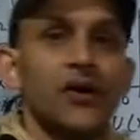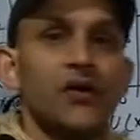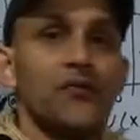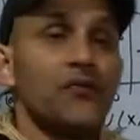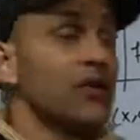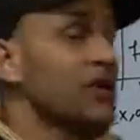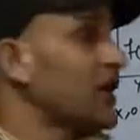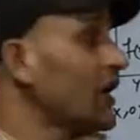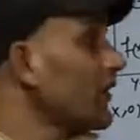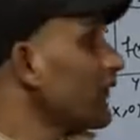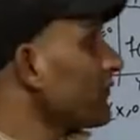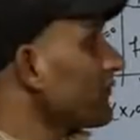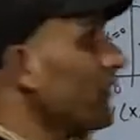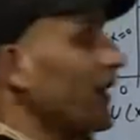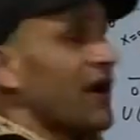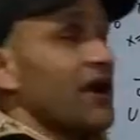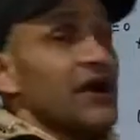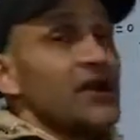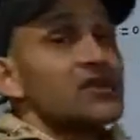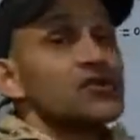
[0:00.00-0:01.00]
we can
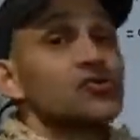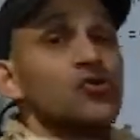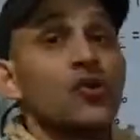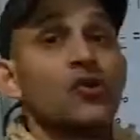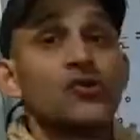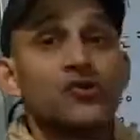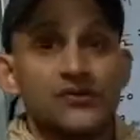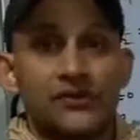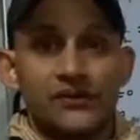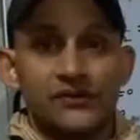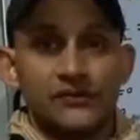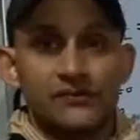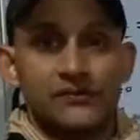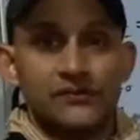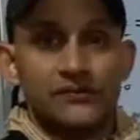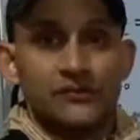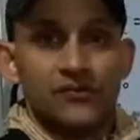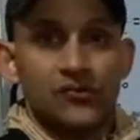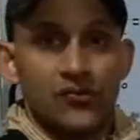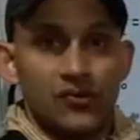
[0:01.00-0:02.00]
find a solution.
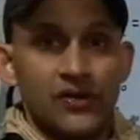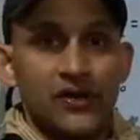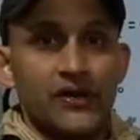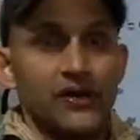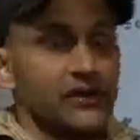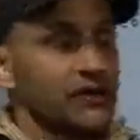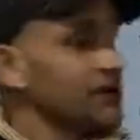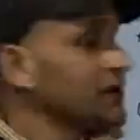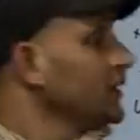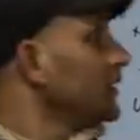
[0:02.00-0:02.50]
Okay,